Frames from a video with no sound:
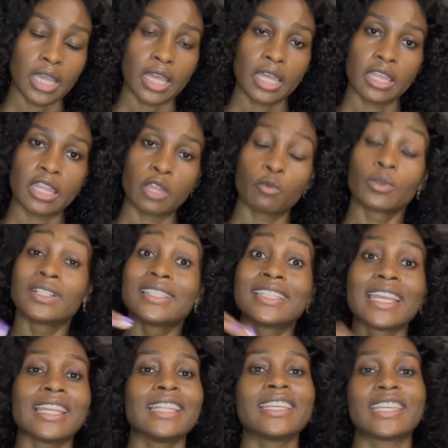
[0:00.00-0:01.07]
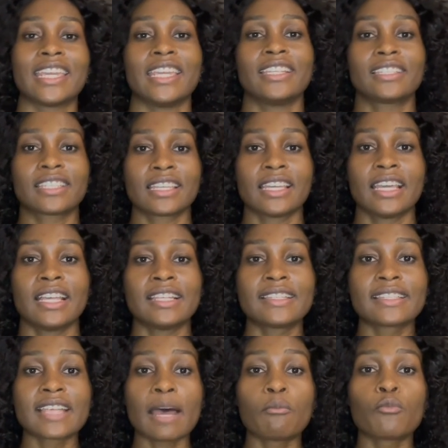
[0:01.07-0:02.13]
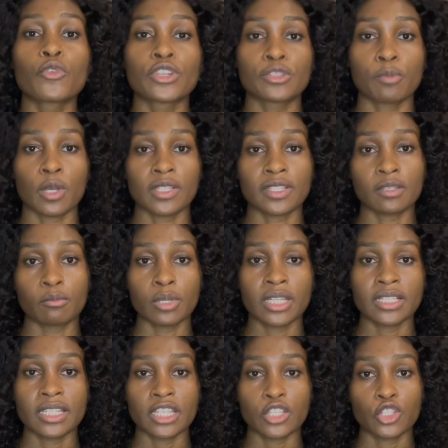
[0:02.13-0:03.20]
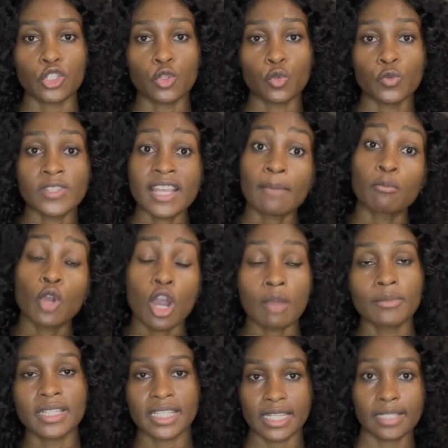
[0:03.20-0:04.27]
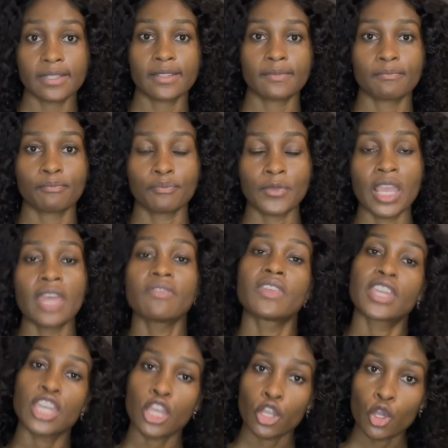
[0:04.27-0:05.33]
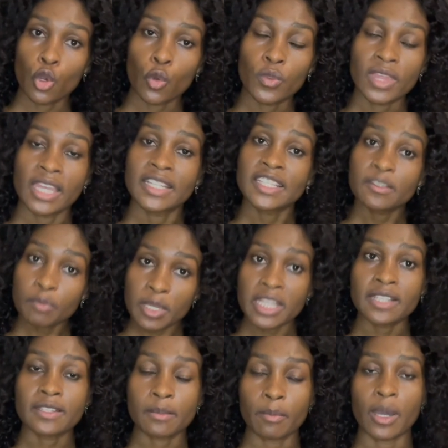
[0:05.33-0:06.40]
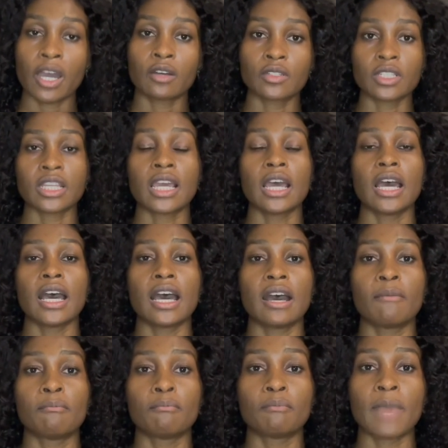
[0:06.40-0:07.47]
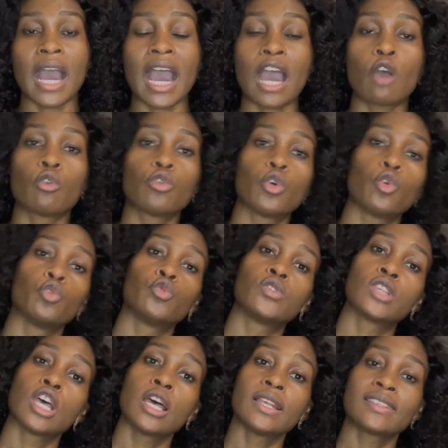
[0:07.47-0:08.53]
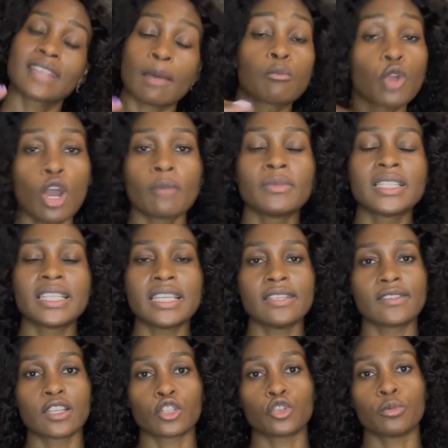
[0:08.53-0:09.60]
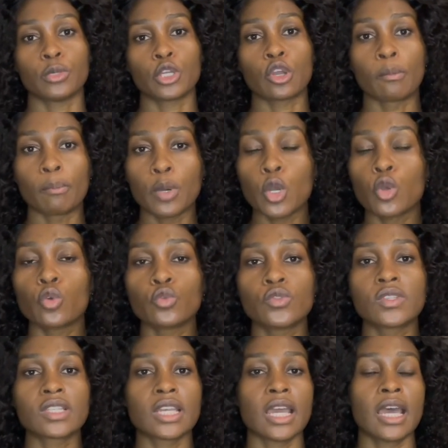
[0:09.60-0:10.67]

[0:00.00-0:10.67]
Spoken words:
they will delegate some responsibilities to subcommittees. The King Code then speaks about how those subcommittees are to be composed.